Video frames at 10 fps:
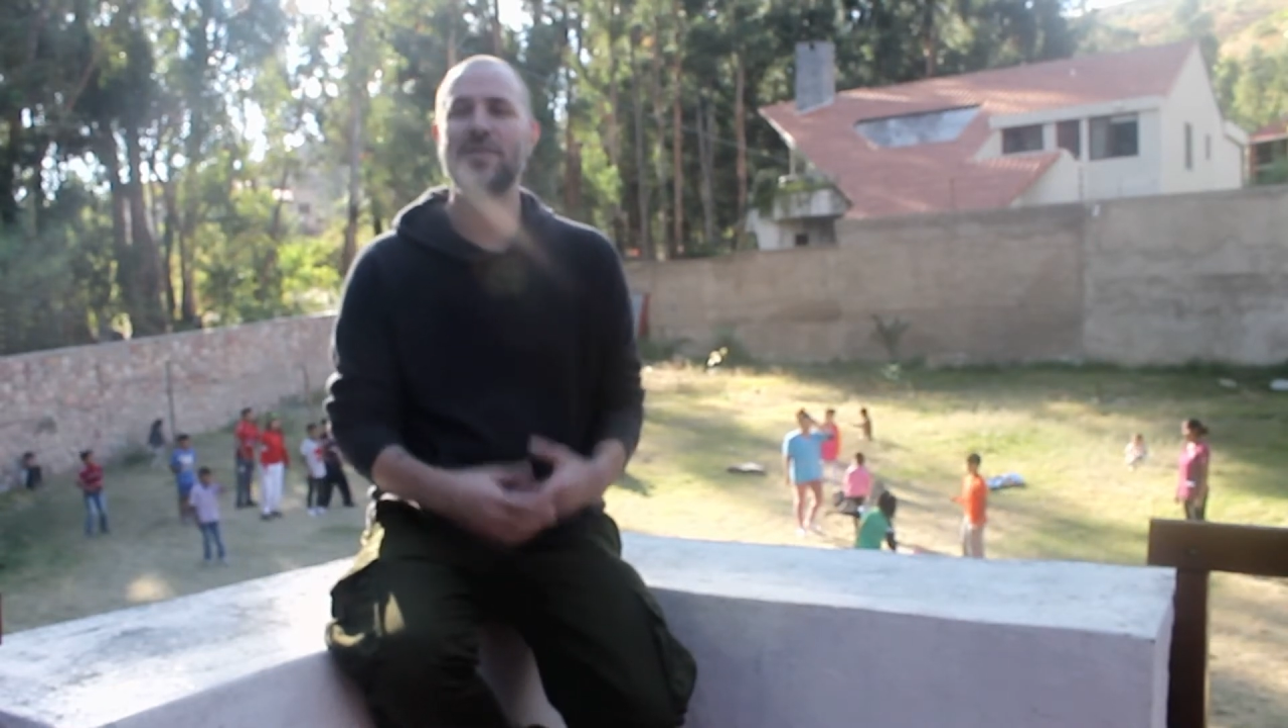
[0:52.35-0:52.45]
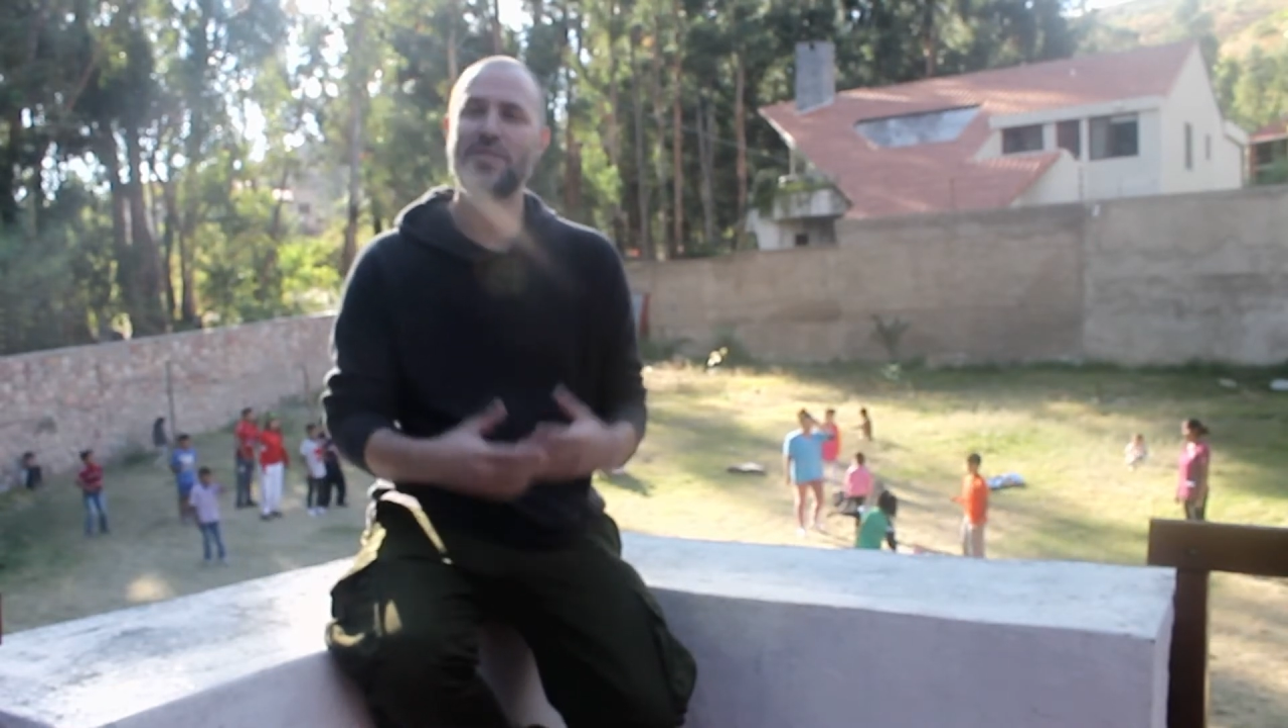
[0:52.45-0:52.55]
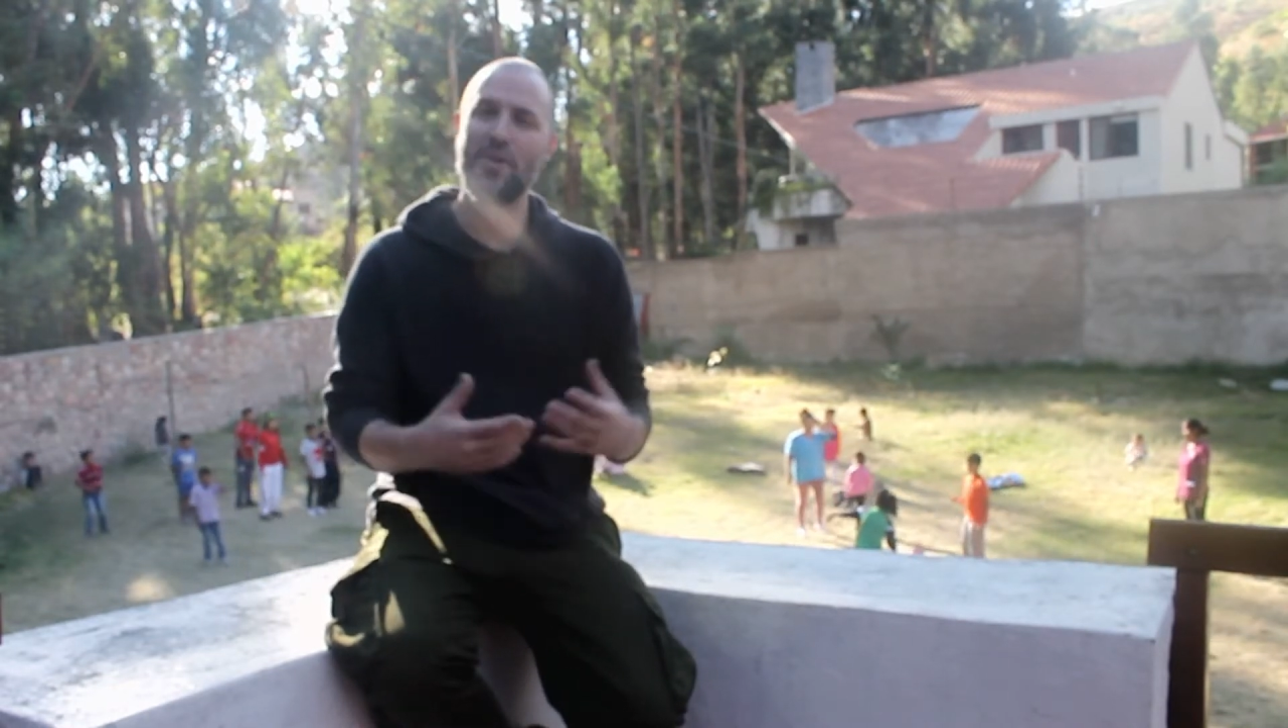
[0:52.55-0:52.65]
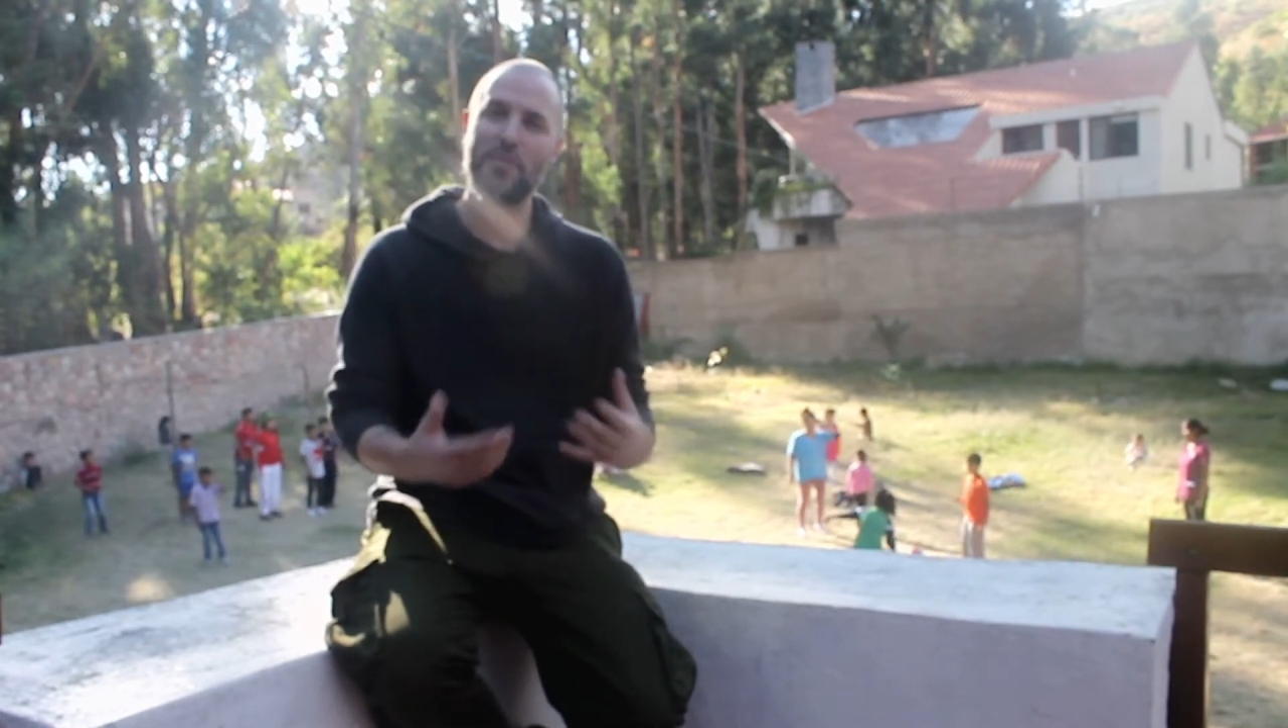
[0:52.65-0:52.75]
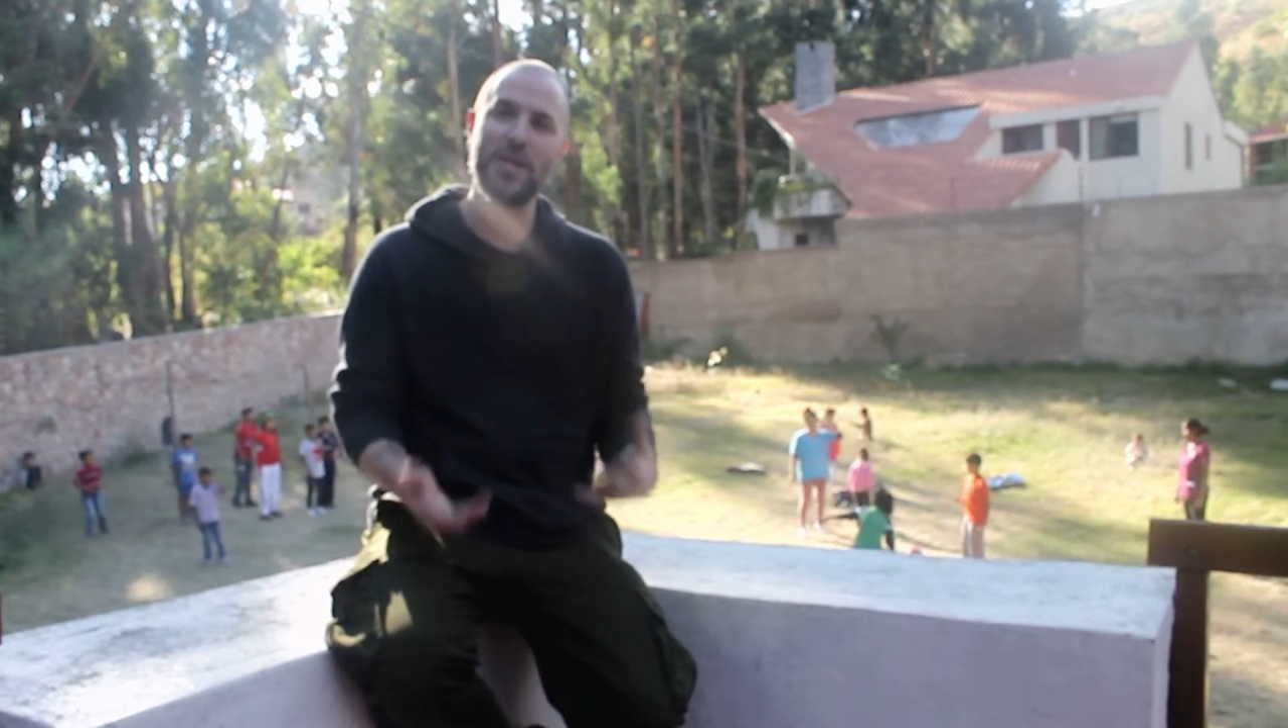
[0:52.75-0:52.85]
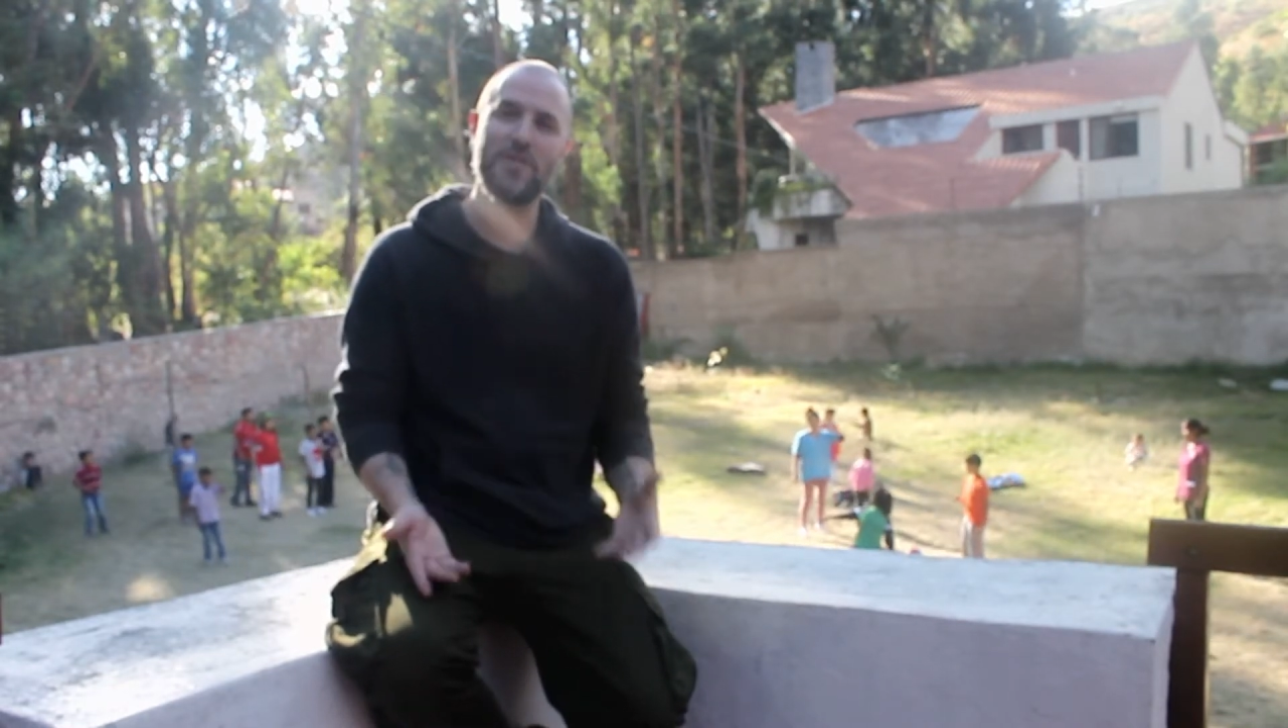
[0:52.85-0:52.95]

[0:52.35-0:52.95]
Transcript: still being